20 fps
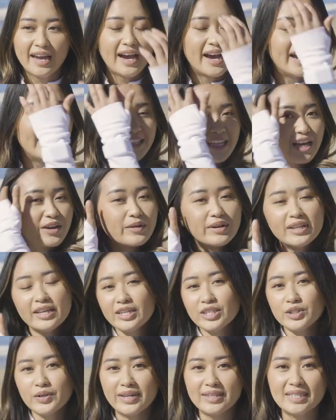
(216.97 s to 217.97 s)
And I really
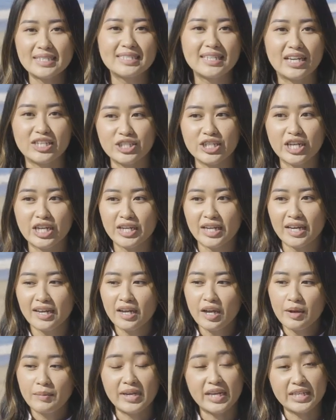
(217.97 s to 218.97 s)
enjoyed the session
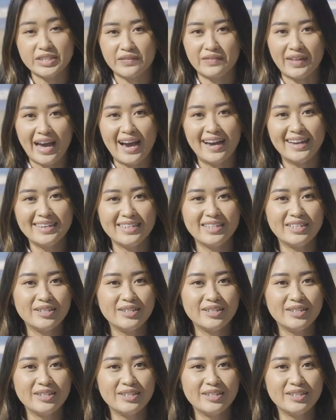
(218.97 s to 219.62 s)
because of that.